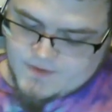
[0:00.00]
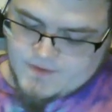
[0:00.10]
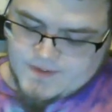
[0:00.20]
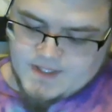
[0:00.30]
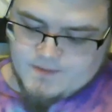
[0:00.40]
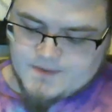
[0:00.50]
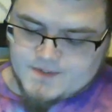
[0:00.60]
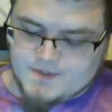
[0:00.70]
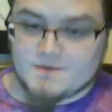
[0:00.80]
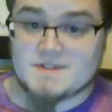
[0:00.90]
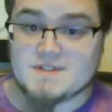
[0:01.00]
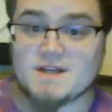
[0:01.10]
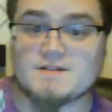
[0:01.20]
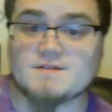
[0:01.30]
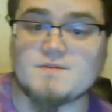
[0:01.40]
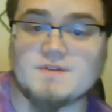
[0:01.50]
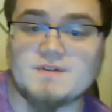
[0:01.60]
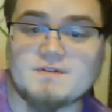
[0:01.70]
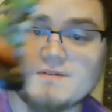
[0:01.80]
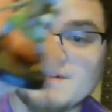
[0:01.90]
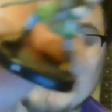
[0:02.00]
Druid. That one's cool. He's got his little